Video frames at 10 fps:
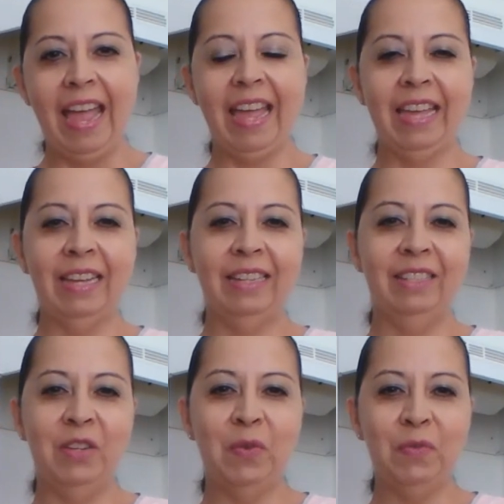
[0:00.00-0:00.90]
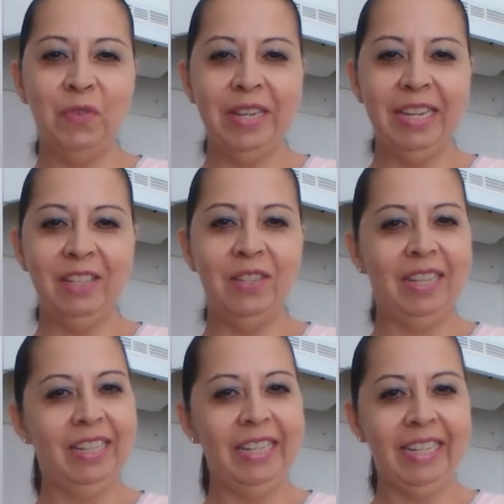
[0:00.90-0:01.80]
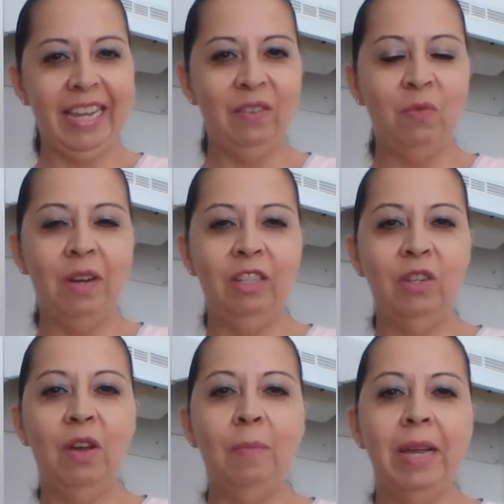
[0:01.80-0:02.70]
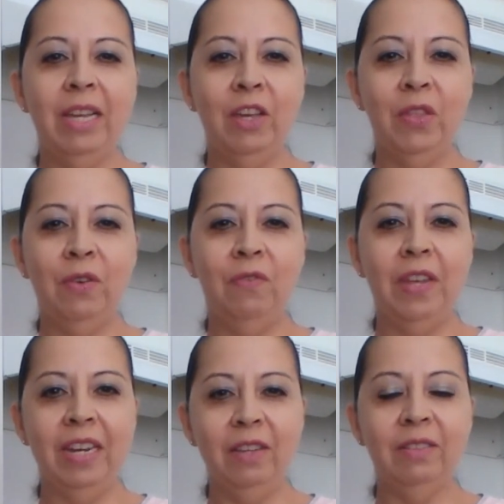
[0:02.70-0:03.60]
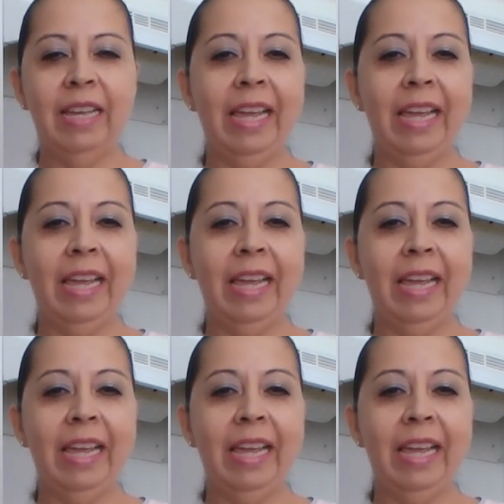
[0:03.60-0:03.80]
And don't forget to click and watch all my other videos.